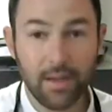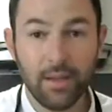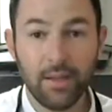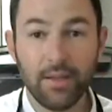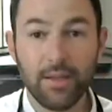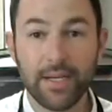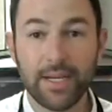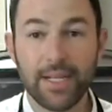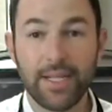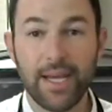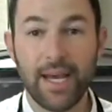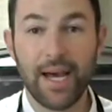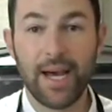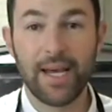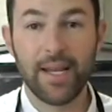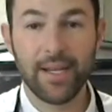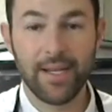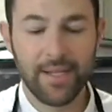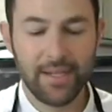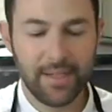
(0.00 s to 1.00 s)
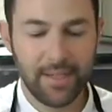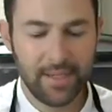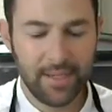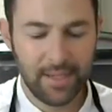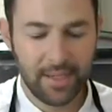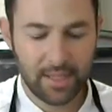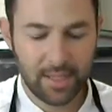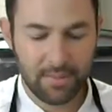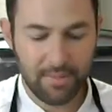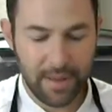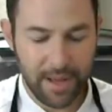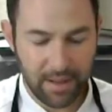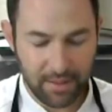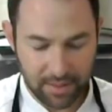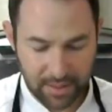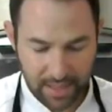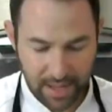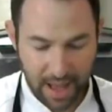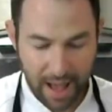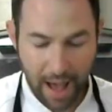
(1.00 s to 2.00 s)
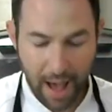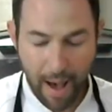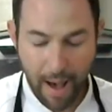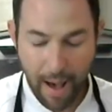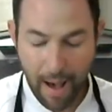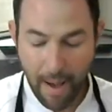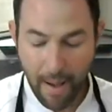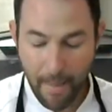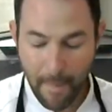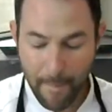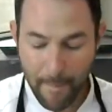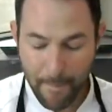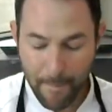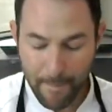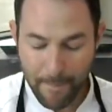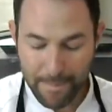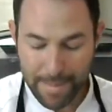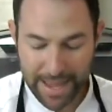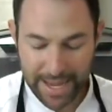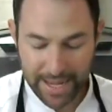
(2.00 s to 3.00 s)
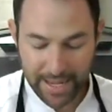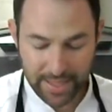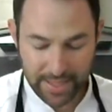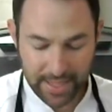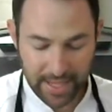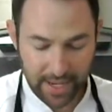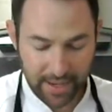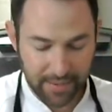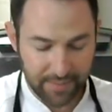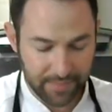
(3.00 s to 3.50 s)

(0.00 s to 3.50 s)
look at that. Smells amazing.